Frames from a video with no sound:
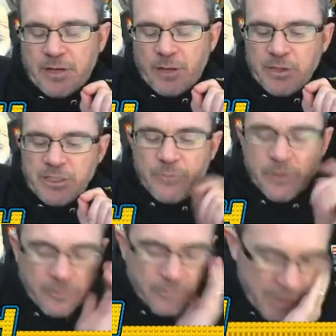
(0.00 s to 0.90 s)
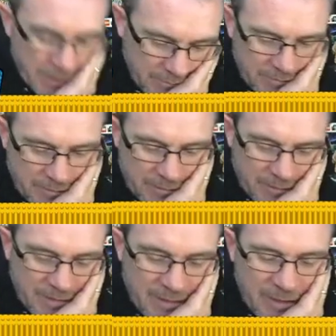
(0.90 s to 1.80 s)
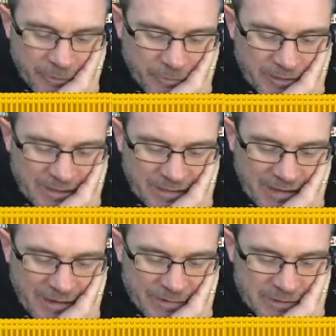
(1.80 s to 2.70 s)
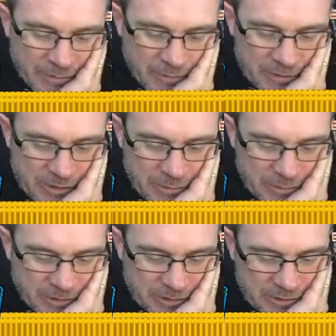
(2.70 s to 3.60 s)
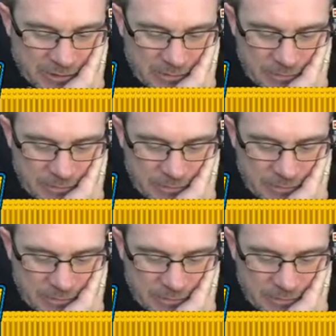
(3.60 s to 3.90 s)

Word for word: I wish he would crit. Then he heals for 10,000, so it was useless.